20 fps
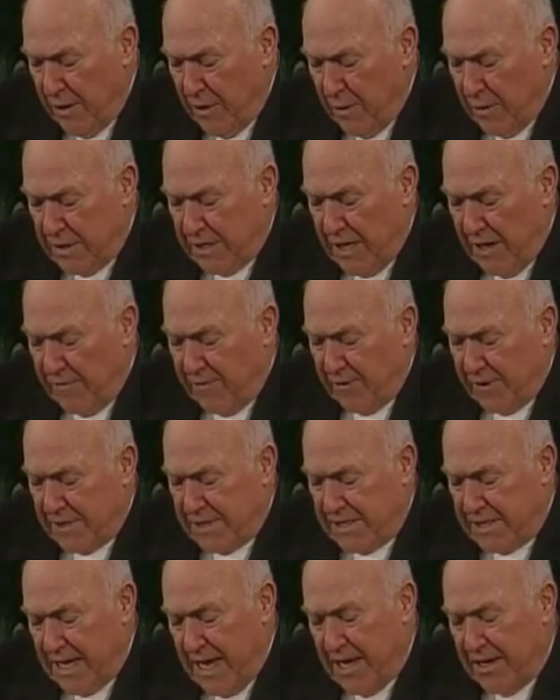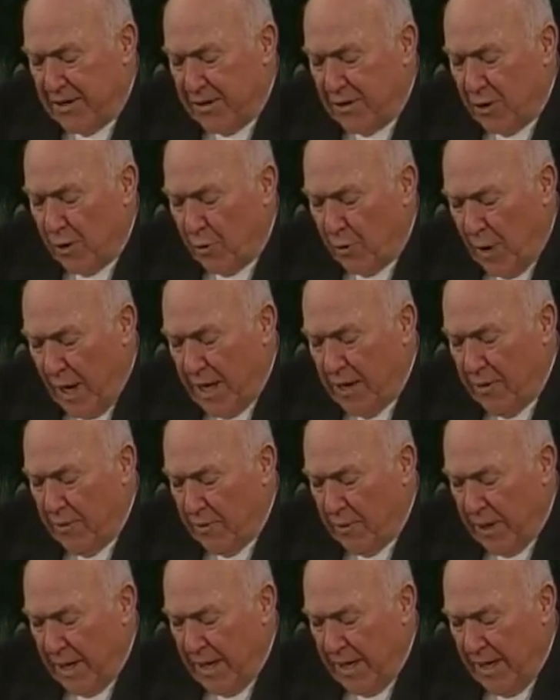which have forsaken the right
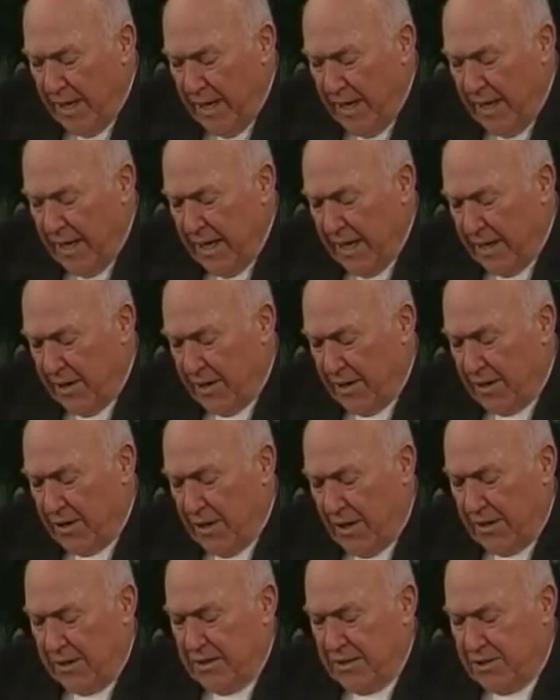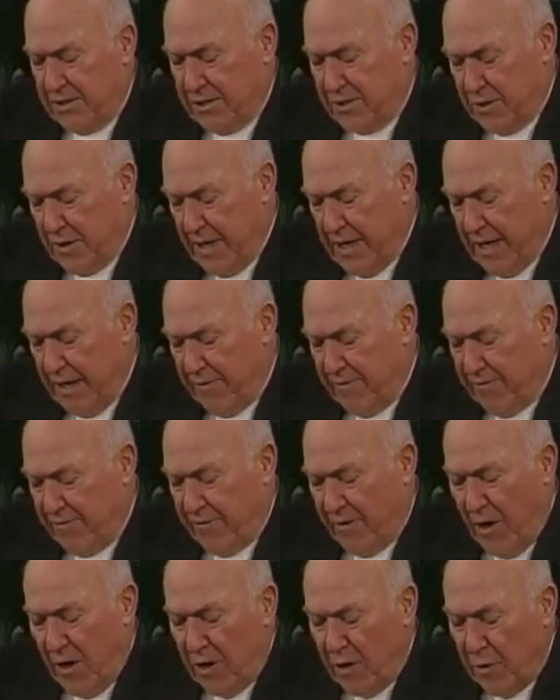way and are gone astray,
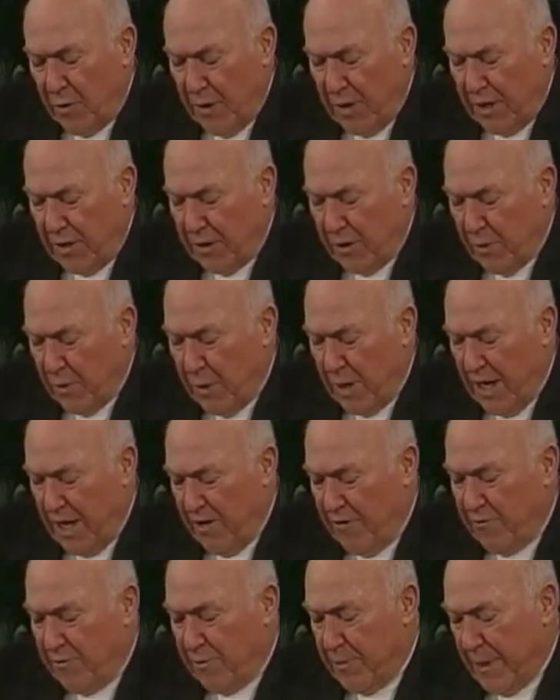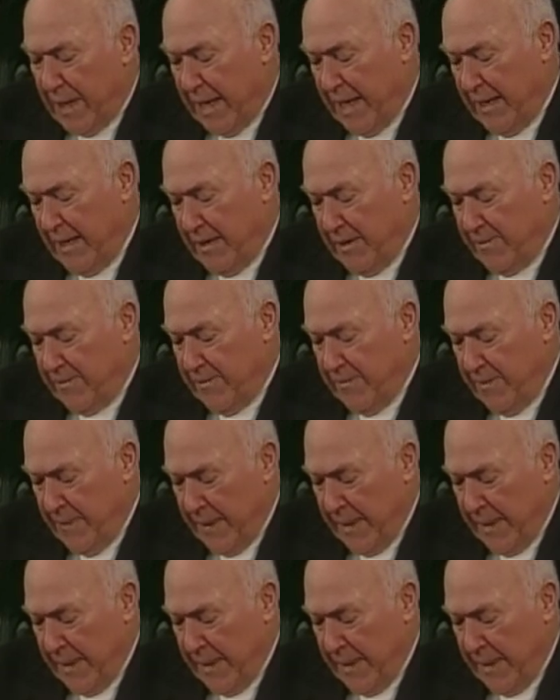following the way of Balaam,